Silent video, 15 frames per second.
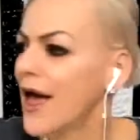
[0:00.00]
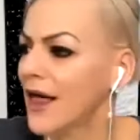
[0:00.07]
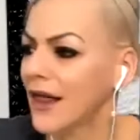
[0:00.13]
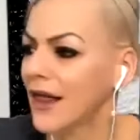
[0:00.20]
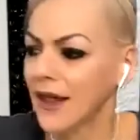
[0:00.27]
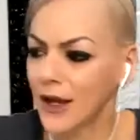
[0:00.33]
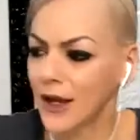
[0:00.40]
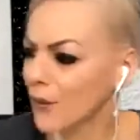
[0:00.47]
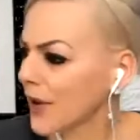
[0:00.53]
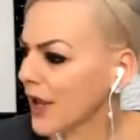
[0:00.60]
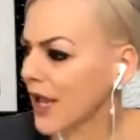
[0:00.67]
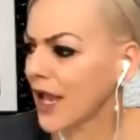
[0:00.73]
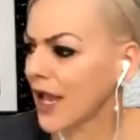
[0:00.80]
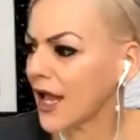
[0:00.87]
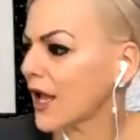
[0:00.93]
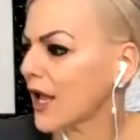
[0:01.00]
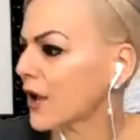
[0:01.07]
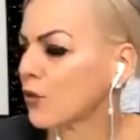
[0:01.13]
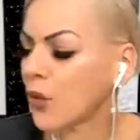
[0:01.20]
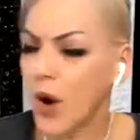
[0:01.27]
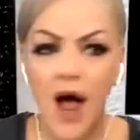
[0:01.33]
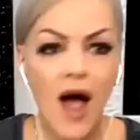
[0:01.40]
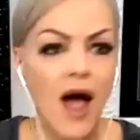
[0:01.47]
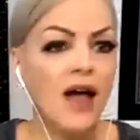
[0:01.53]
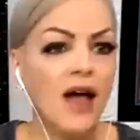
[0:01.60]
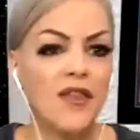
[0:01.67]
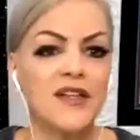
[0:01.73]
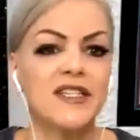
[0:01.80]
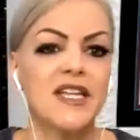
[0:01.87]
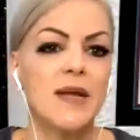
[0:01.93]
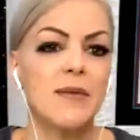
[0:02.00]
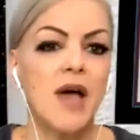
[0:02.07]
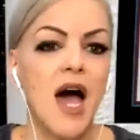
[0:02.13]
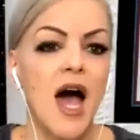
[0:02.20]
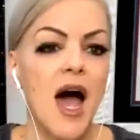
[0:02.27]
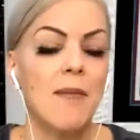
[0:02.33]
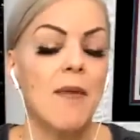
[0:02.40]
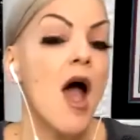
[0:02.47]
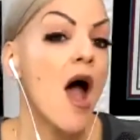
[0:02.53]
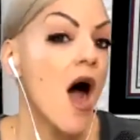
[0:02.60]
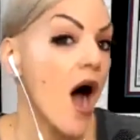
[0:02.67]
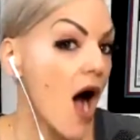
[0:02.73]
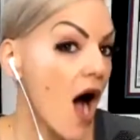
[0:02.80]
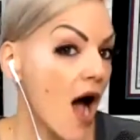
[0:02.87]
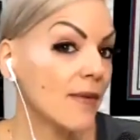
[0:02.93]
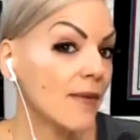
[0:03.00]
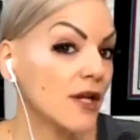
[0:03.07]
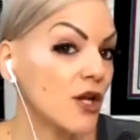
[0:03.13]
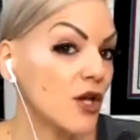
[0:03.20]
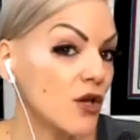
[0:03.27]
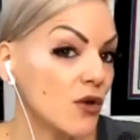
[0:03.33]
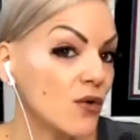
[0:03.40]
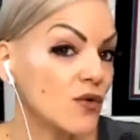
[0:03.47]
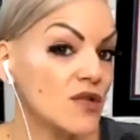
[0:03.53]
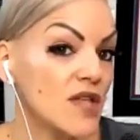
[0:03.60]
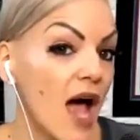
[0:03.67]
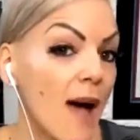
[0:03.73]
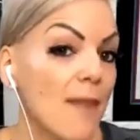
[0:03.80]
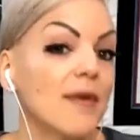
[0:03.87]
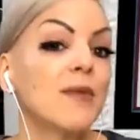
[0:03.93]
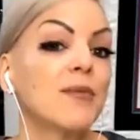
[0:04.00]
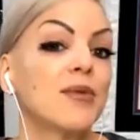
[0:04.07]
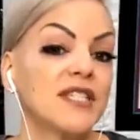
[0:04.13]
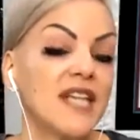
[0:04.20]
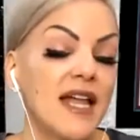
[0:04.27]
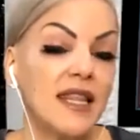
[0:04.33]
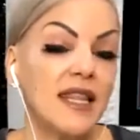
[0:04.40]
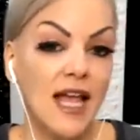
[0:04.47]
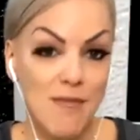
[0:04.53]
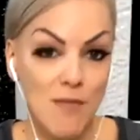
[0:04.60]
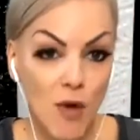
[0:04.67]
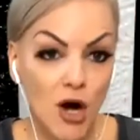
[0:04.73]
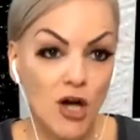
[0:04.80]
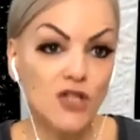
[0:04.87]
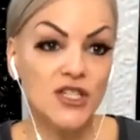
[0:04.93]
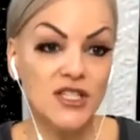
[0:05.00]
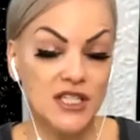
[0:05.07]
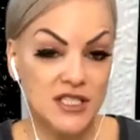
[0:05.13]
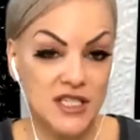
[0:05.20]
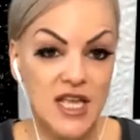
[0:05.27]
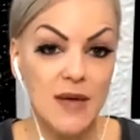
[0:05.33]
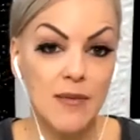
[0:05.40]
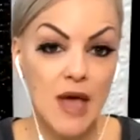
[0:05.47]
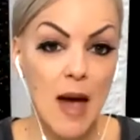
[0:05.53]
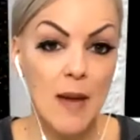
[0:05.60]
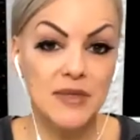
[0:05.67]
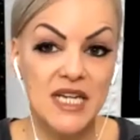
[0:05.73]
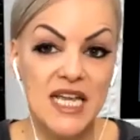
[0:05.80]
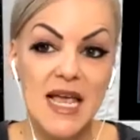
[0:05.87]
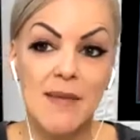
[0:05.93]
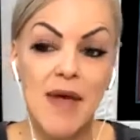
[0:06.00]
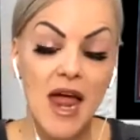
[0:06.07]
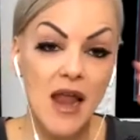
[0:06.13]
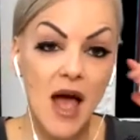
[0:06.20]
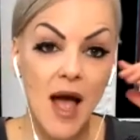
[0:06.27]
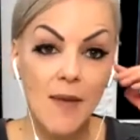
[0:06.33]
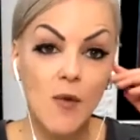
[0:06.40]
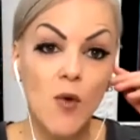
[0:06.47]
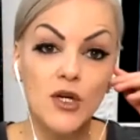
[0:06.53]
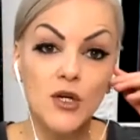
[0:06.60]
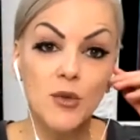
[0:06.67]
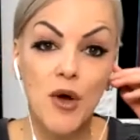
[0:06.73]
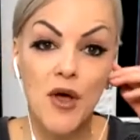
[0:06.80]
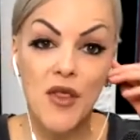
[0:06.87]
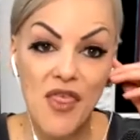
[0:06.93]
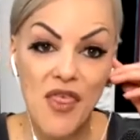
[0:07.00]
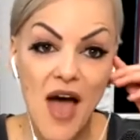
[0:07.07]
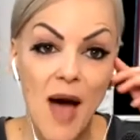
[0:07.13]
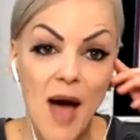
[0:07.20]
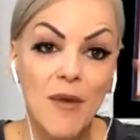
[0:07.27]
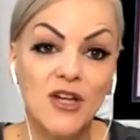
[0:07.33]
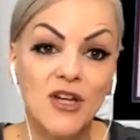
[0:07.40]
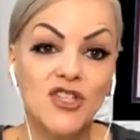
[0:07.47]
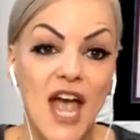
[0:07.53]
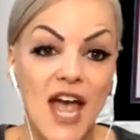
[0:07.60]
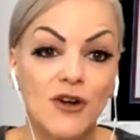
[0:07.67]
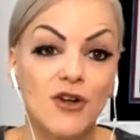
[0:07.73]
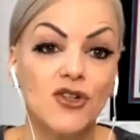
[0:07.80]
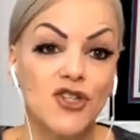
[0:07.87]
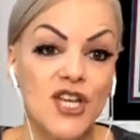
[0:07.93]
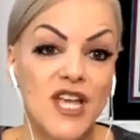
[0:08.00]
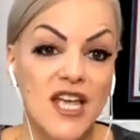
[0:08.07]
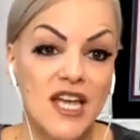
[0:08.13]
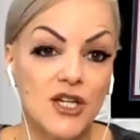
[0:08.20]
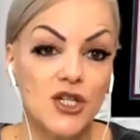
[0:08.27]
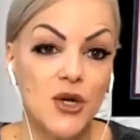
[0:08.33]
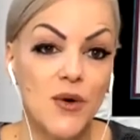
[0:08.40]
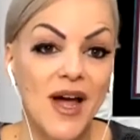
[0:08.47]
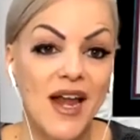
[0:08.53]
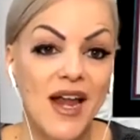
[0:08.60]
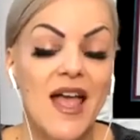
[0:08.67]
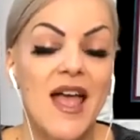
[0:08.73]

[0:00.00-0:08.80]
Like, we rock the Team Cup. I'm going to pretend like March is a Team Cup team, and I'm going to put that much energy into it,